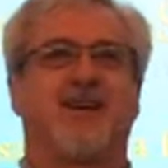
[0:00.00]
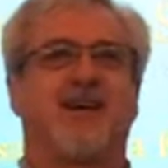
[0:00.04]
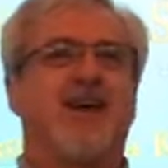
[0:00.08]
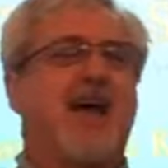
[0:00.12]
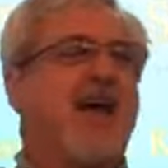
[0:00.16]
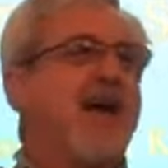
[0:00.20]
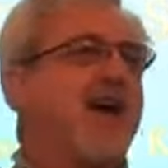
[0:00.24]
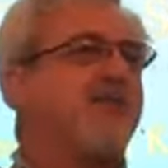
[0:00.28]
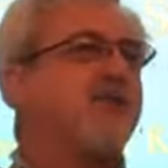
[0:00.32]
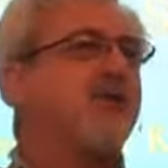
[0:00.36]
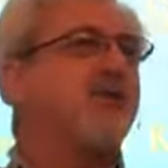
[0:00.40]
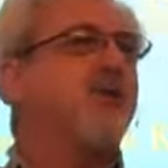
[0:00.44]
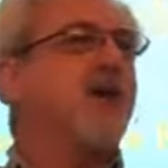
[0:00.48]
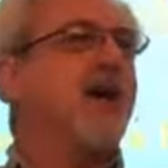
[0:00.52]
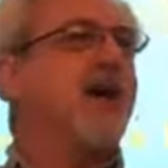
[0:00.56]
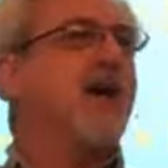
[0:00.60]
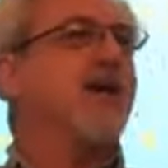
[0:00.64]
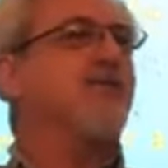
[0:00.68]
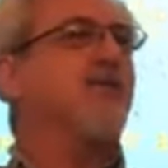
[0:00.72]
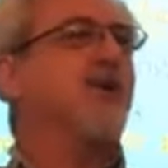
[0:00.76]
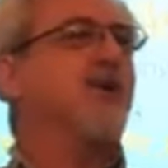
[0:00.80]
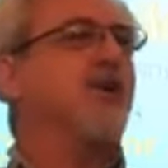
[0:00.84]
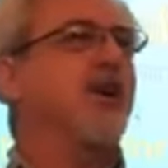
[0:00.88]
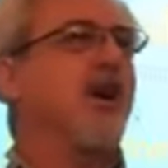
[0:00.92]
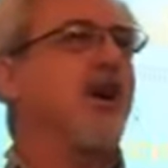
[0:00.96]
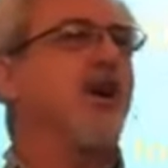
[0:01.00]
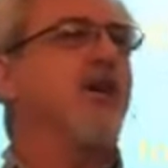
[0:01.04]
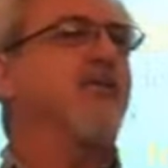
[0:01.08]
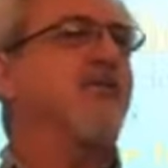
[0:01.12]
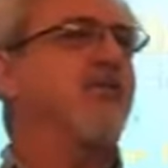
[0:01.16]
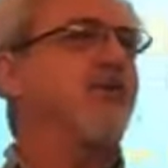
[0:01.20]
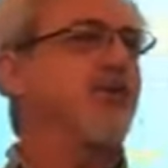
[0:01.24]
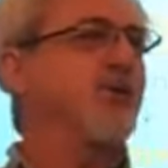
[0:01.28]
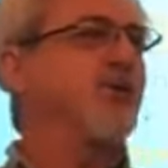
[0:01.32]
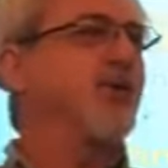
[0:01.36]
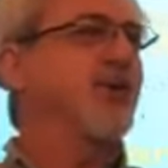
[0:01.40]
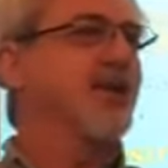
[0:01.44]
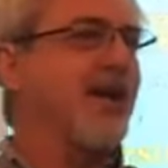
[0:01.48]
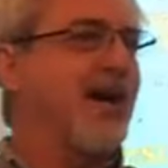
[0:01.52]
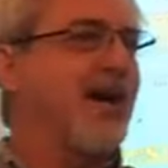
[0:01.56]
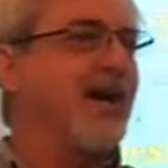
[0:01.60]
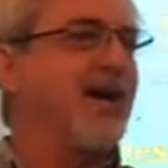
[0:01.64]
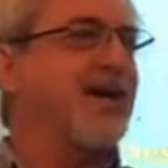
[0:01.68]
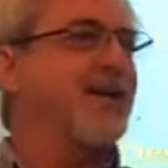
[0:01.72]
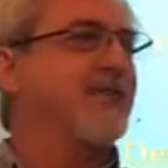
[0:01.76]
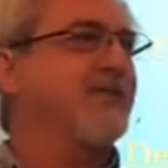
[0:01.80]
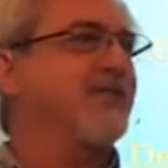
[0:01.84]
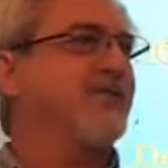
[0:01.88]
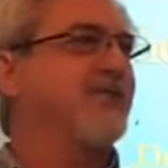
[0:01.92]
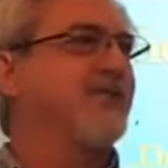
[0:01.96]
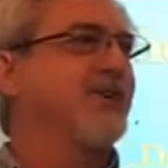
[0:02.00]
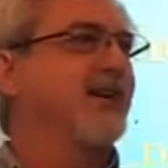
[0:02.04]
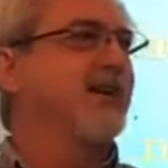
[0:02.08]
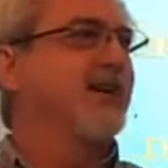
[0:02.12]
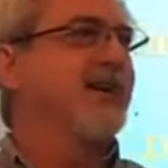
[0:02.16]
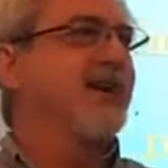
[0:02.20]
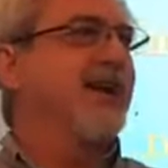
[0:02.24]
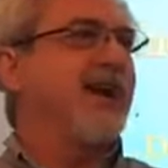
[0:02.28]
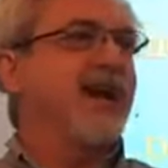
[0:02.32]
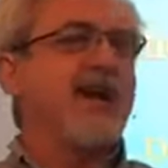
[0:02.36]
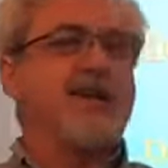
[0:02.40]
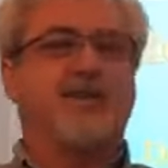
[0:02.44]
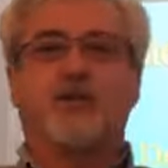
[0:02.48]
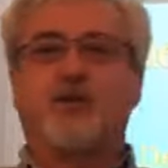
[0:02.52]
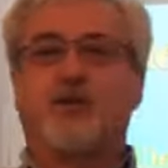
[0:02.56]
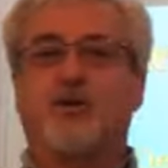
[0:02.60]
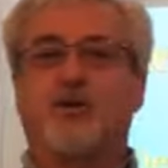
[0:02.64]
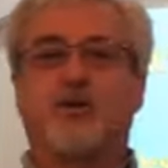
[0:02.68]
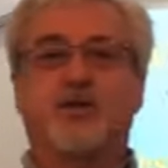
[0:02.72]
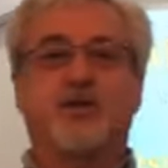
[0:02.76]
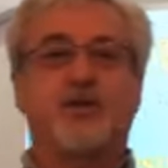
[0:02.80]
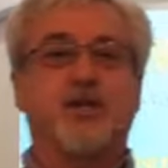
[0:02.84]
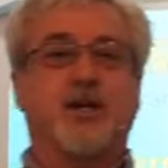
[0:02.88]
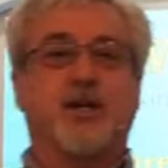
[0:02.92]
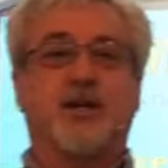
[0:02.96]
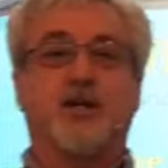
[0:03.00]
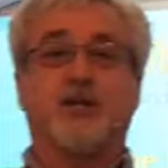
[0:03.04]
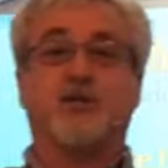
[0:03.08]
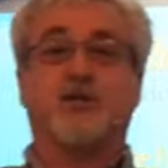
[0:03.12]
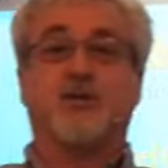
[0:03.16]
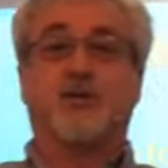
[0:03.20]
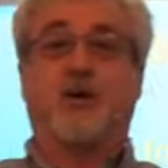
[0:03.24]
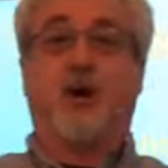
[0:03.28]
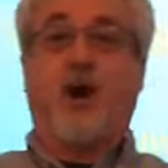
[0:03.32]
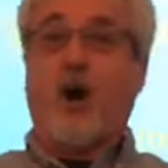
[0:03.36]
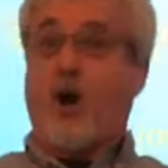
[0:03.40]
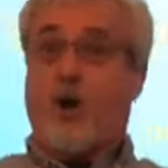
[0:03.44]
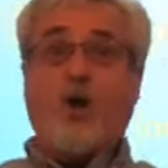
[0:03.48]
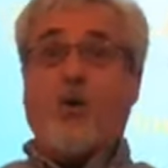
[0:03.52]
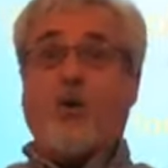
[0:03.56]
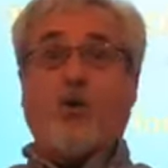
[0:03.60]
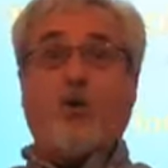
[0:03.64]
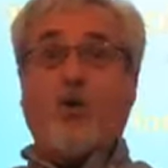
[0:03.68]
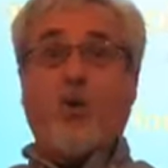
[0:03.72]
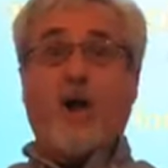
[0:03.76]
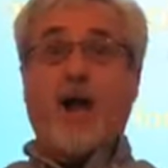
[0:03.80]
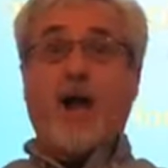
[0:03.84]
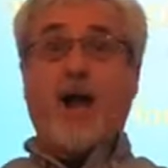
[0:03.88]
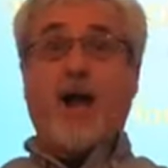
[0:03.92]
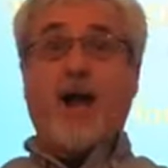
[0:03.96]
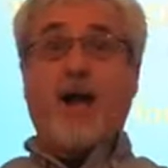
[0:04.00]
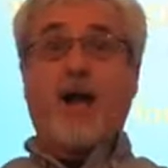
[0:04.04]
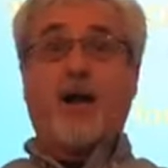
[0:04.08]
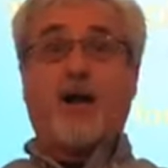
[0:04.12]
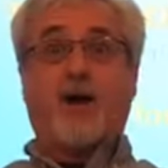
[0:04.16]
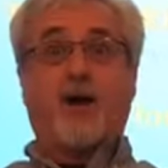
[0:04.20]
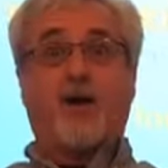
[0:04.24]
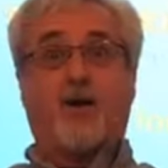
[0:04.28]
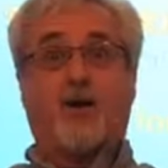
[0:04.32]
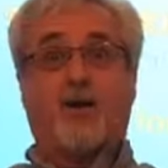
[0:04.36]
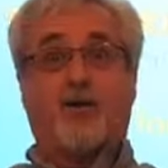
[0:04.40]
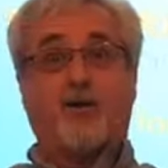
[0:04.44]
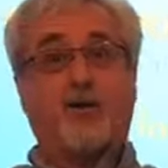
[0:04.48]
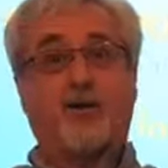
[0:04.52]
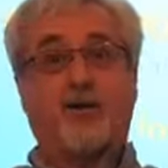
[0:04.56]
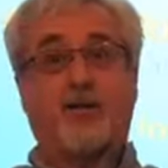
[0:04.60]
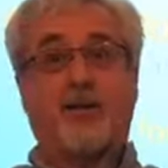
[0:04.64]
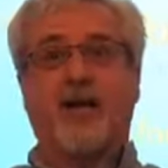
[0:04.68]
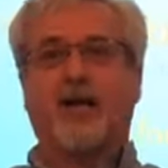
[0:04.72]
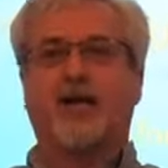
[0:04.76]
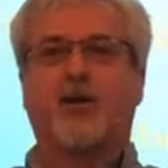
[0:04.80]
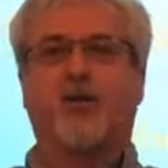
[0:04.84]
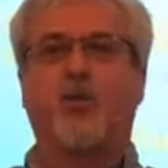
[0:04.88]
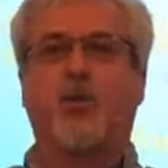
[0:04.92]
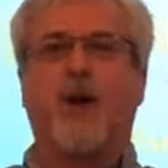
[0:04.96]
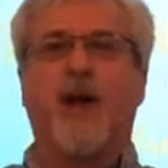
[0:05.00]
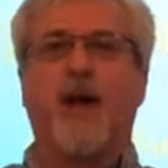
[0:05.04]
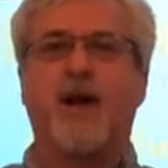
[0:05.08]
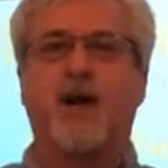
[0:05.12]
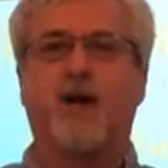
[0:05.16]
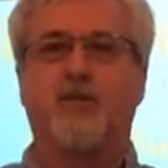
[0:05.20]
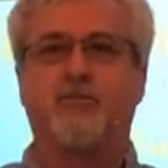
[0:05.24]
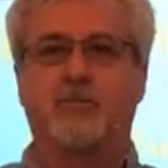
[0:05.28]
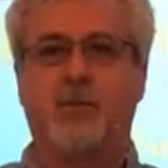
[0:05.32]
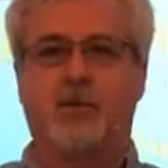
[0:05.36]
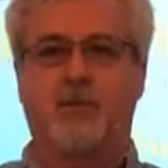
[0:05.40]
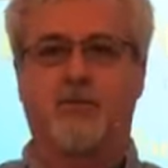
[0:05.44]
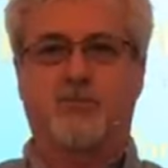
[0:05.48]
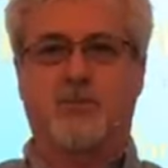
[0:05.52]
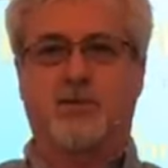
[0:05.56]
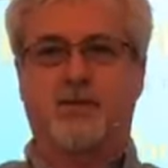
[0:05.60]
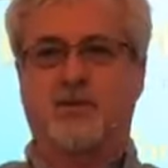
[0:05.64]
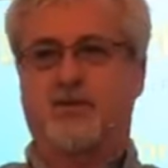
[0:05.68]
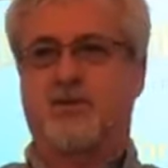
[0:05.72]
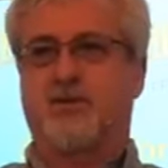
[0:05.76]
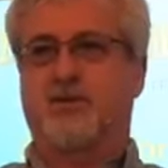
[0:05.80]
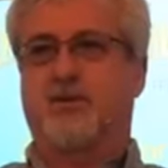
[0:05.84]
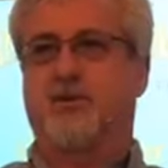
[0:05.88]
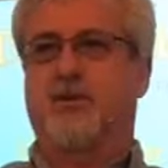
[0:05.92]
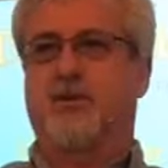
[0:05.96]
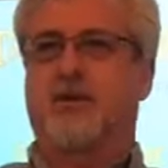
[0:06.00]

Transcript: Have you ever gone through life and you just, oh wow, had a wow moment?